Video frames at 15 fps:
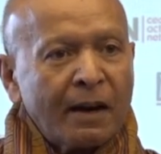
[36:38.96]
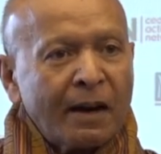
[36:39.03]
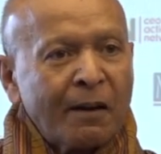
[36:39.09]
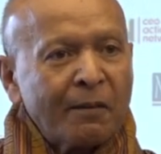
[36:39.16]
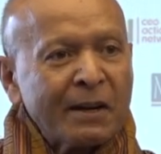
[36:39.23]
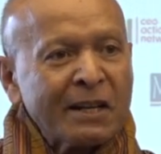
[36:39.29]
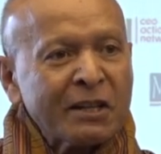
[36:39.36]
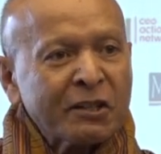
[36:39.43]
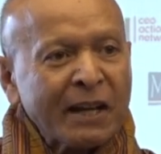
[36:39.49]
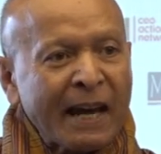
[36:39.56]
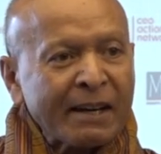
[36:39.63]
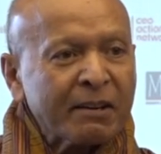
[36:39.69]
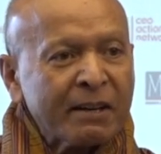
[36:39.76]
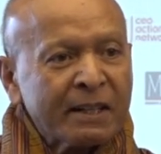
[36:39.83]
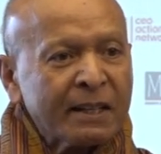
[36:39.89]
Our
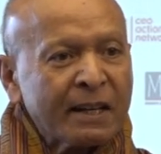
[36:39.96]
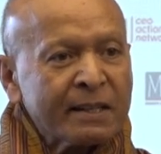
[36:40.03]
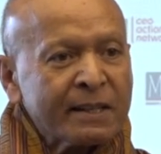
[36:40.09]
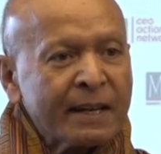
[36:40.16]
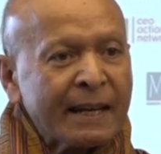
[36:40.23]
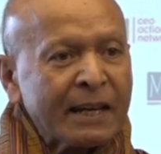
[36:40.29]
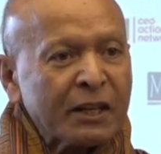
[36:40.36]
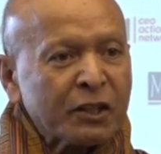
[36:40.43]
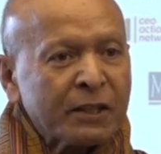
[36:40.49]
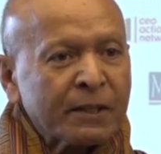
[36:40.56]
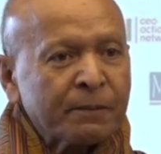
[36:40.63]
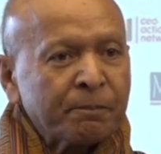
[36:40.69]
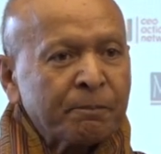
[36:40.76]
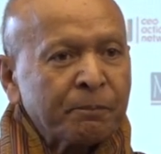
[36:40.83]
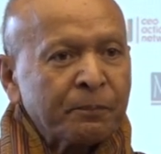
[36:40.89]
integrity as a
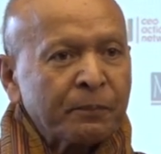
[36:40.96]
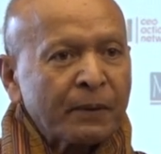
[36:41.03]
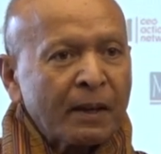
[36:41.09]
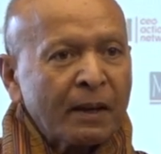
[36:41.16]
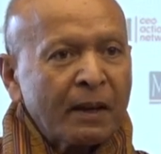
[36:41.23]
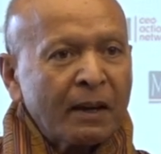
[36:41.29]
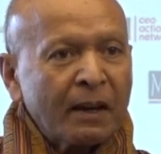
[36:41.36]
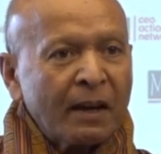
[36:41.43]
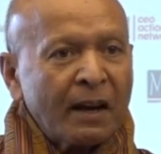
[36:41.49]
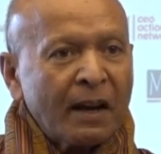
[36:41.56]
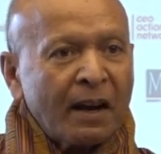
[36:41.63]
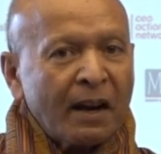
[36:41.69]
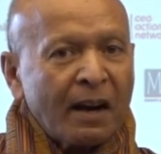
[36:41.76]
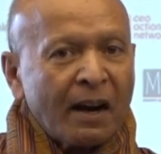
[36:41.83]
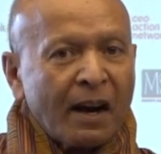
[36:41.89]
nation,
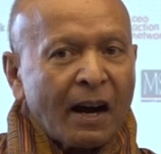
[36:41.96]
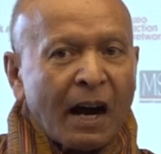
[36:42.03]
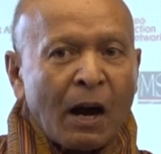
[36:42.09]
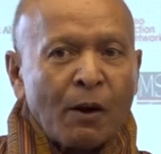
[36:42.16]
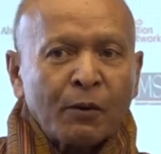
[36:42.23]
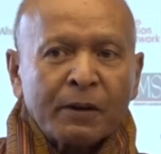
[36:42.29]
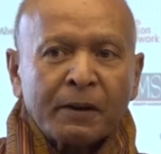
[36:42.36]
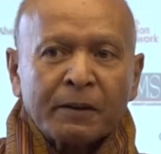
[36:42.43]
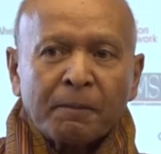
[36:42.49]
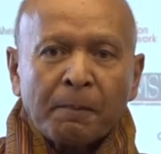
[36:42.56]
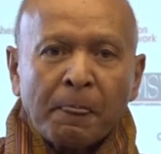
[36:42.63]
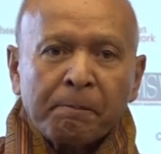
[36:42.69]
our